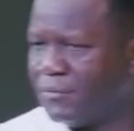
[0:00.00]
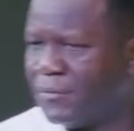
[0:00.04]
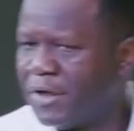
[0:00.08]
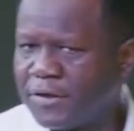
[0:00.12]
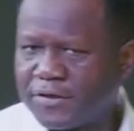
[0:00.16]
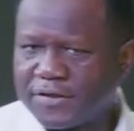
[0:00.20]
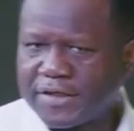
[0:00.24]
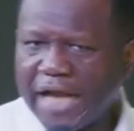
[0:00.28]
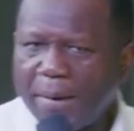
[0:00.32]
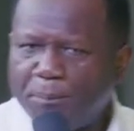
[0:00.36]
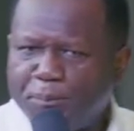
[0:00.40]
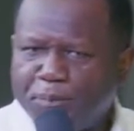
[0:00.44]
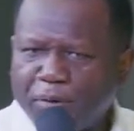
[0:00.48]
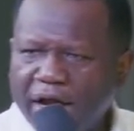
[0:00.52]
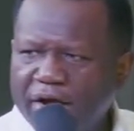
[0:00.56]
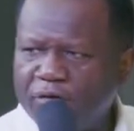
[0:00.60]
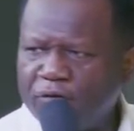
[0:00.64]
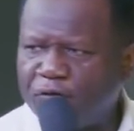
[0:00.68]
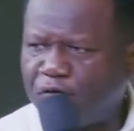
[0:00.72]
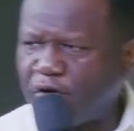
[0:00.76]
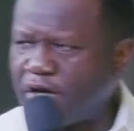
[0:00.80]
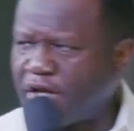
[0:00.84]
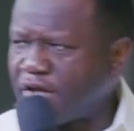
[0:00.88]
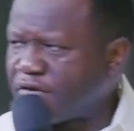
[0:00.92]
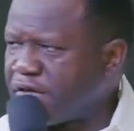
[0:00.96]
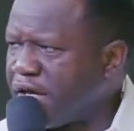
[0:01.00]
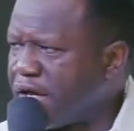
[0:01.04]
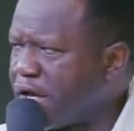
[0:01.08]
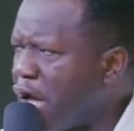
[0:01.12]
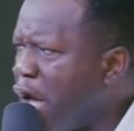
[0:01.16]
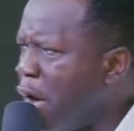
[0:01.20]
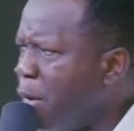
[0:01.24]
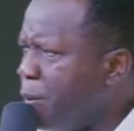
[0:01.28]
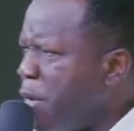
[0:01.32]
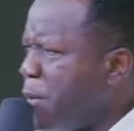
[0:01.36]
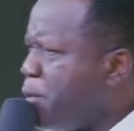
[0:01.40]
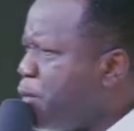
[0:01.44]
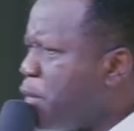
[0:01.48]
Start praying for the
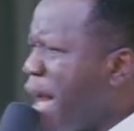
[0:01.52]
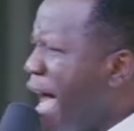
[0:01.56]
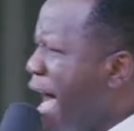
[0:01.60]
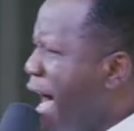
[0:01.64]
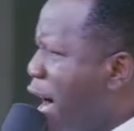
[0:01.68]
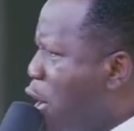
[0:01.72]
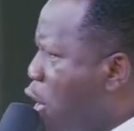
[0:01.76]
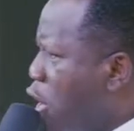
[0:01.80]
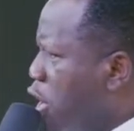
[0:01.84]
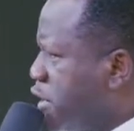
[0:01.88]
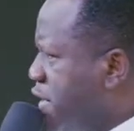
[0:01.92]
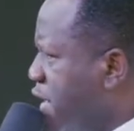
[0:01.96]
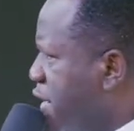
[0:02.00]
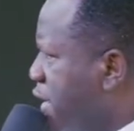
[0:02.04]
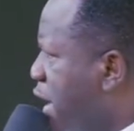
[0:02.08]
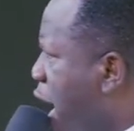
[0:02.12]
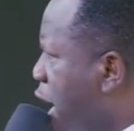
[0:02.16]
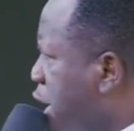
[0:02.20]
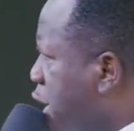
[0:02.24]
sick. People are hurting.